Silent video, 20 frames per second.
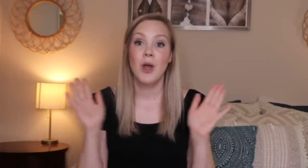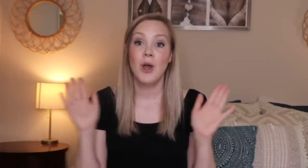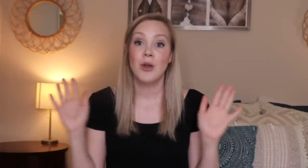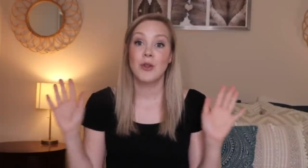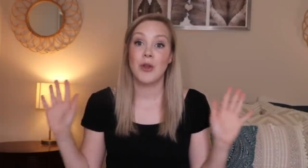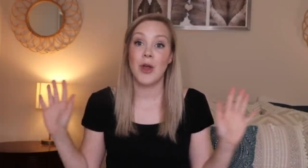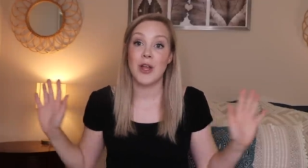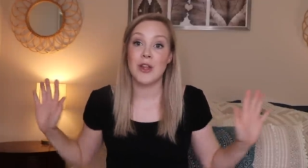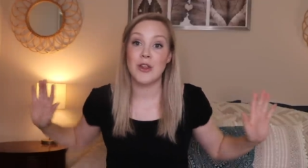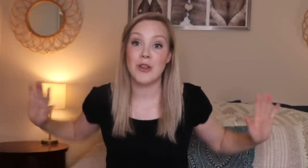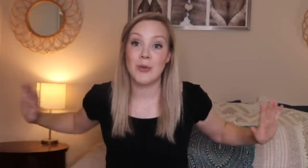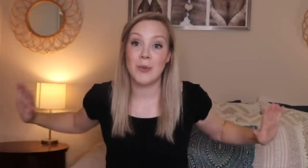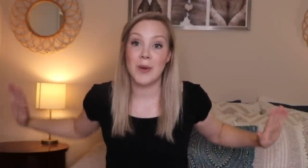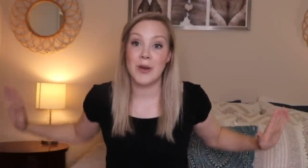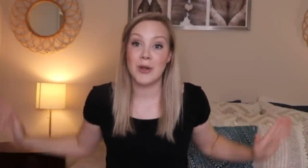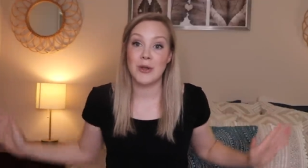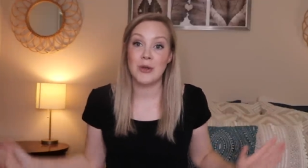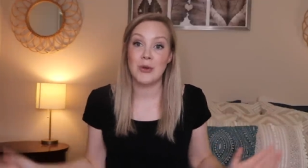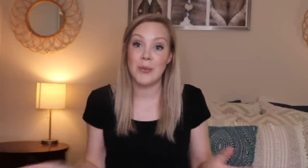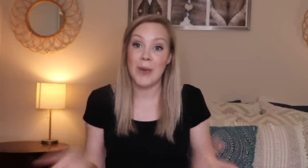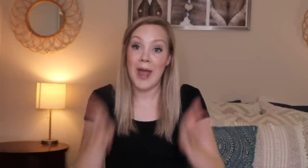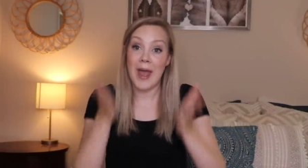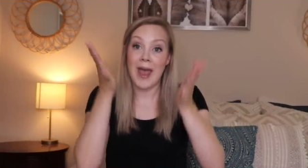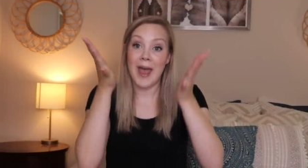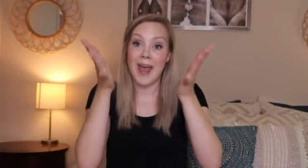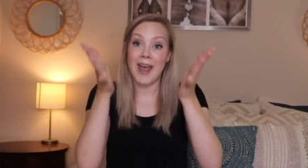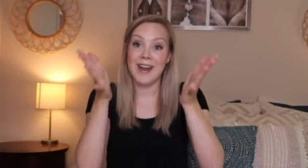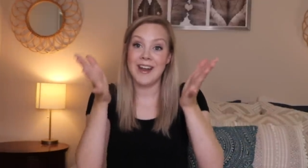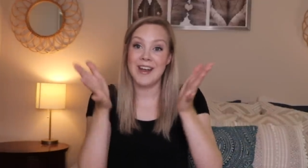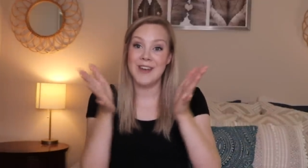So I just wanted to
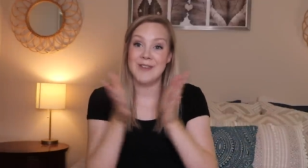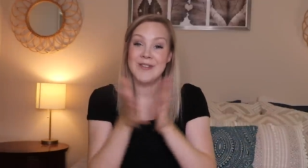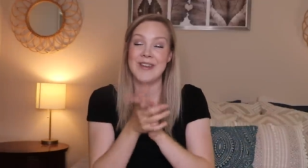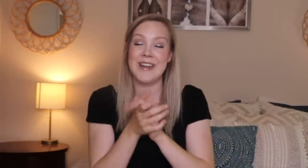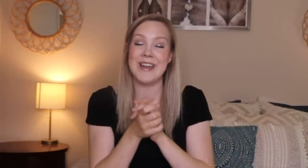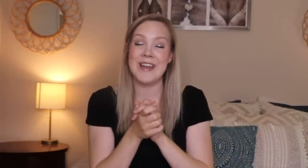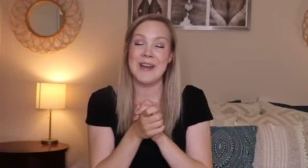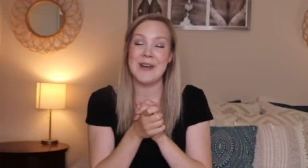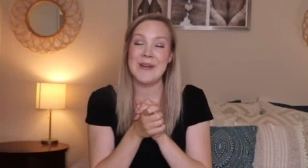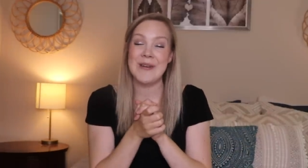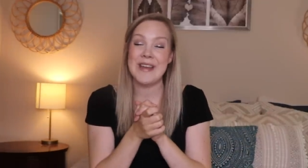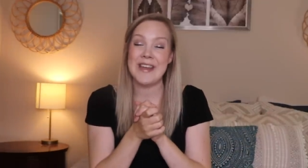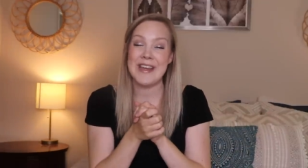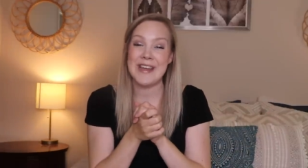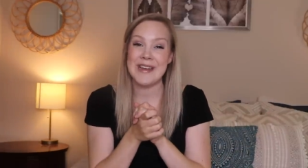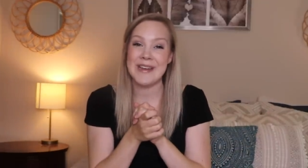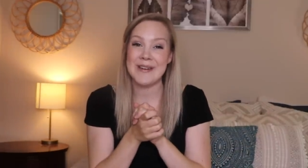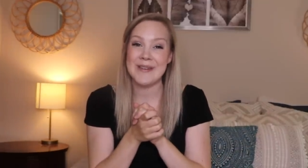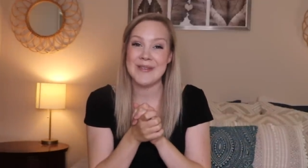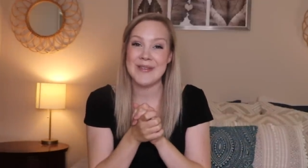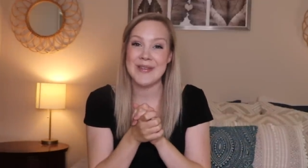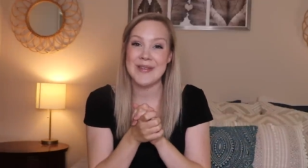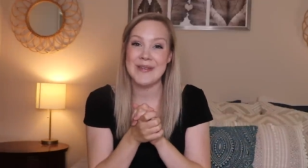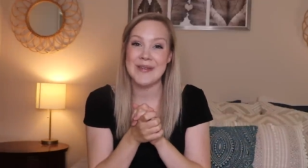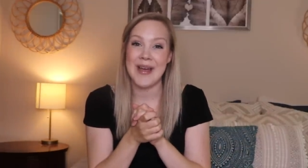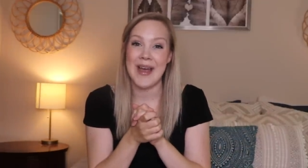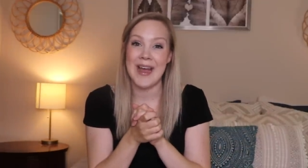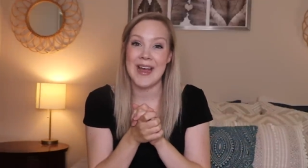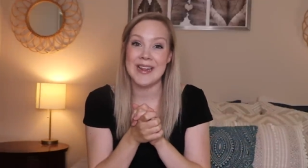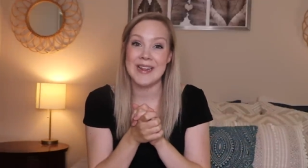add a video here for you
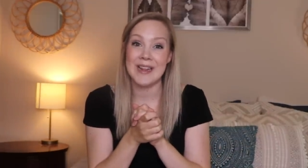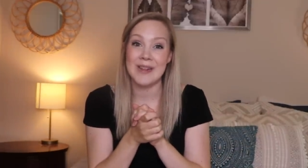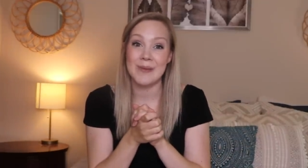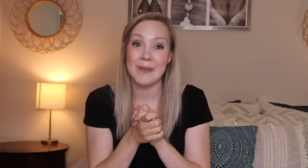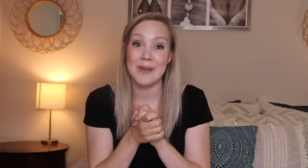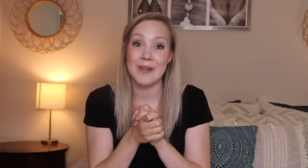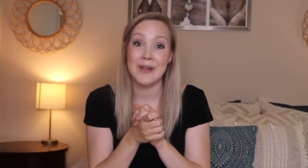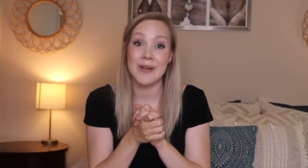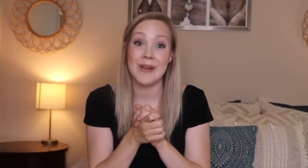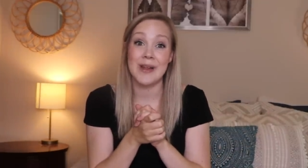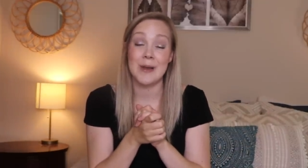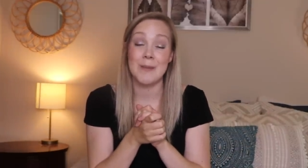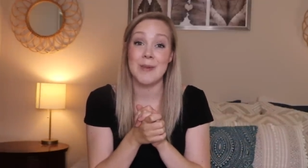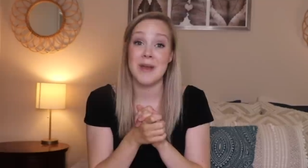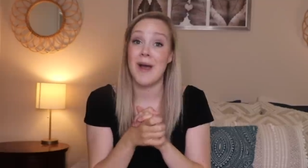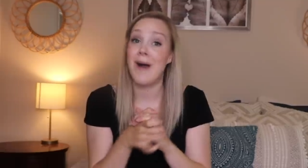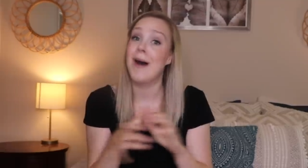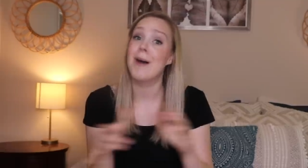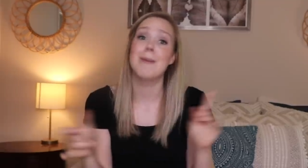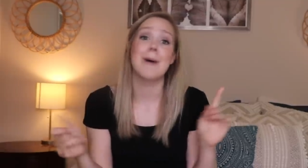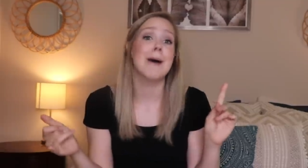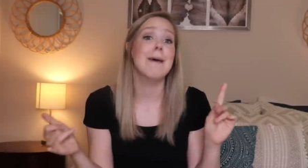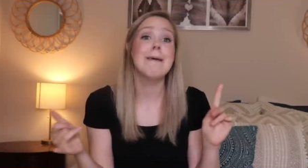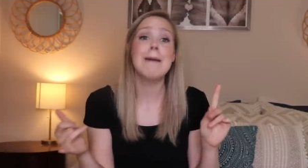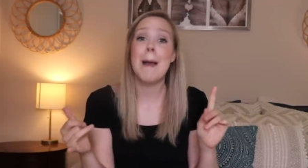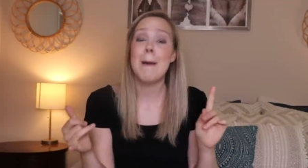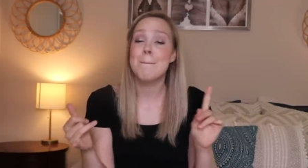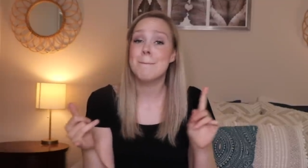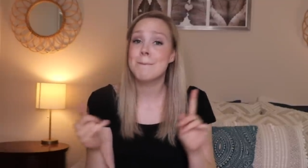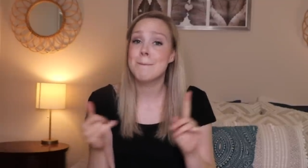guys. This one's going to be all about
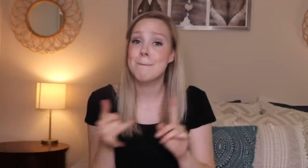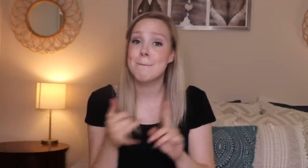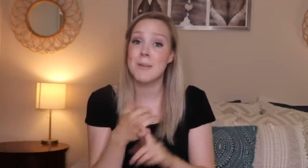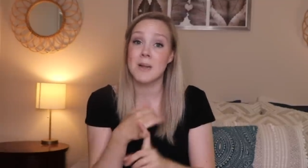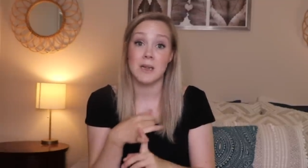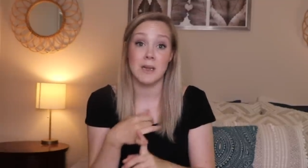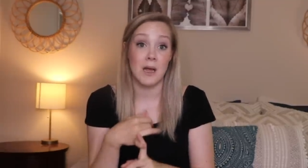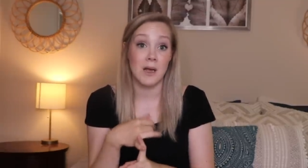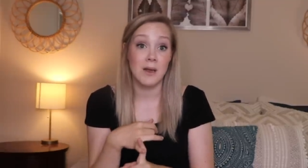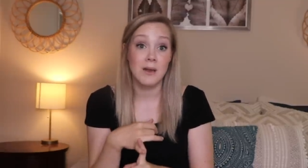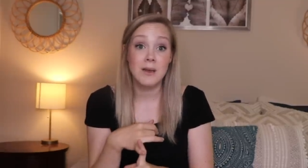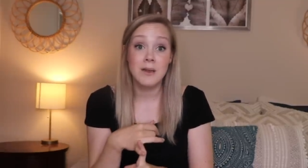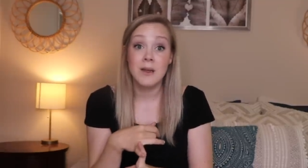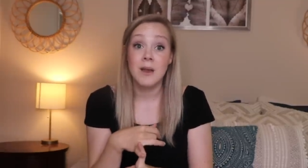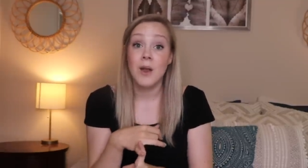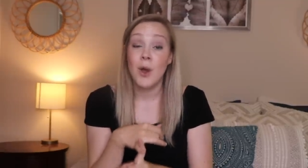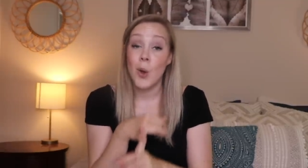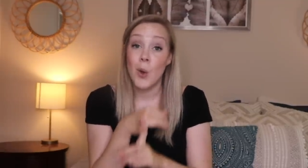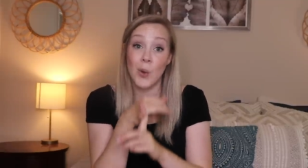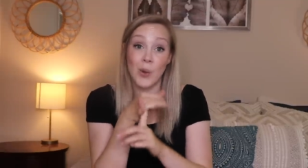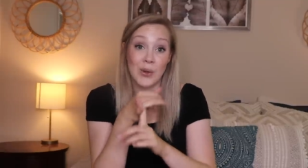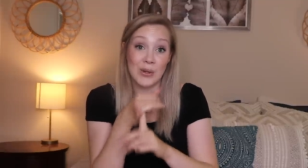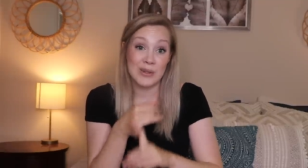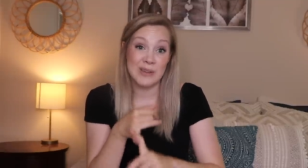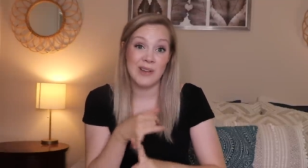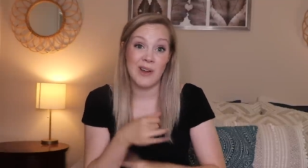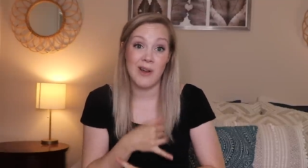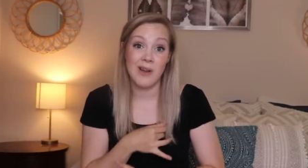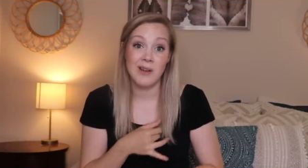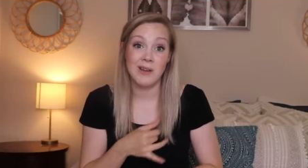plugged or
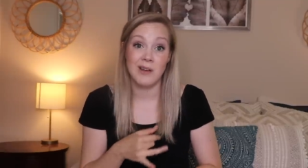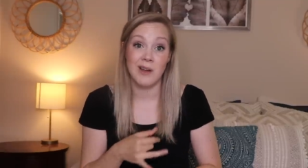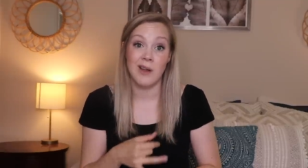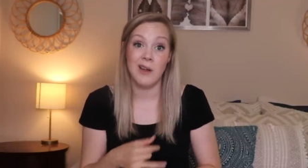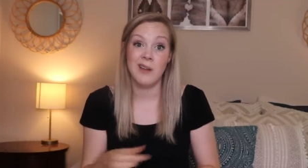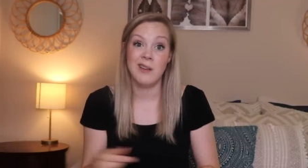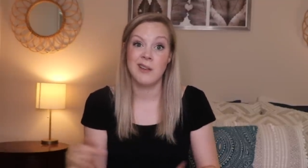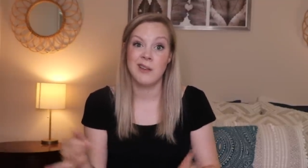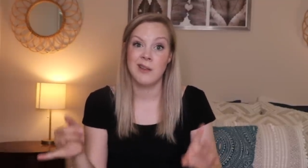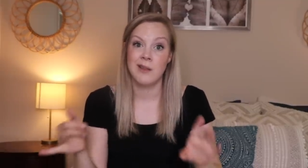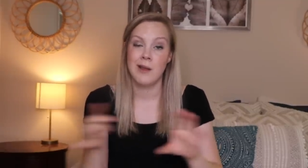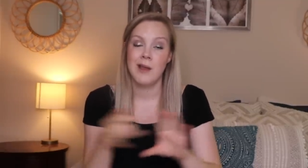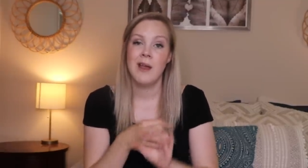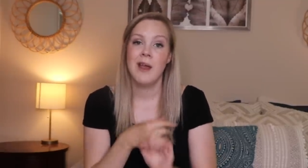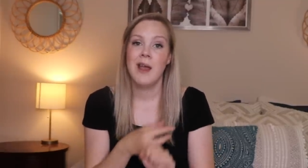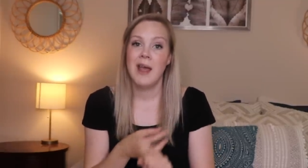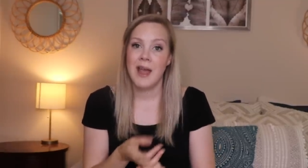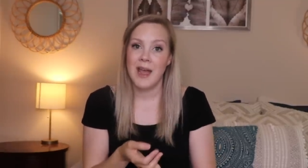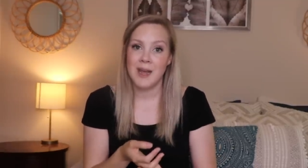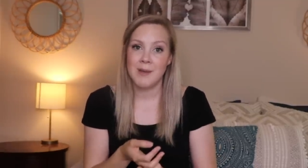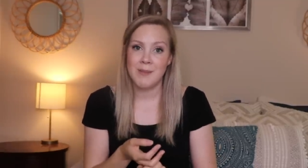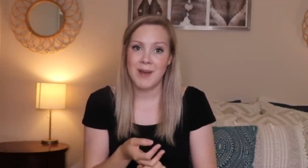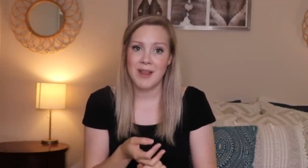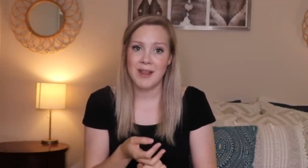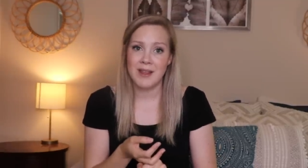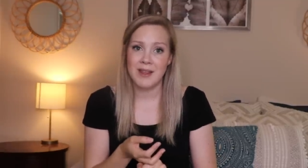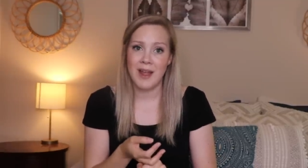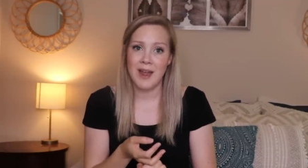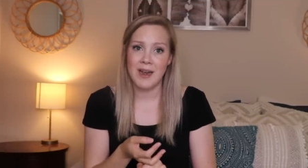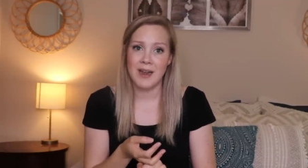clogged ducts and
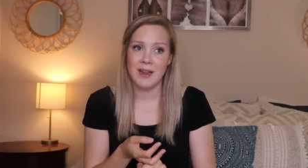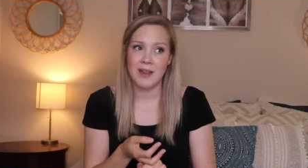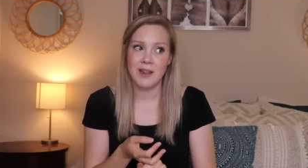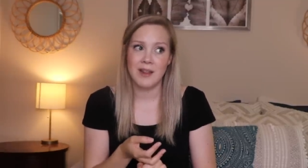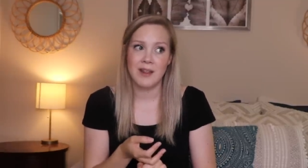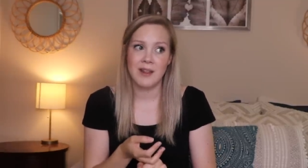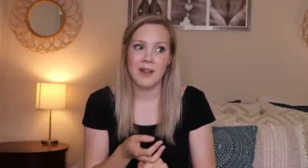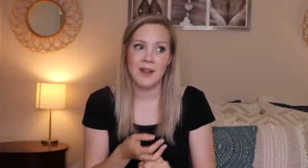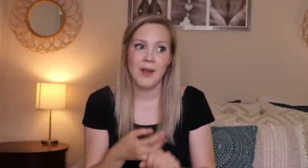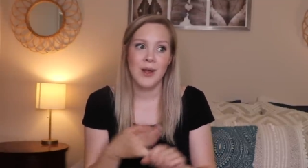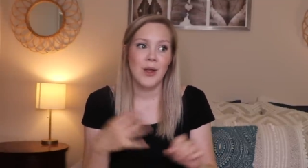mastitis.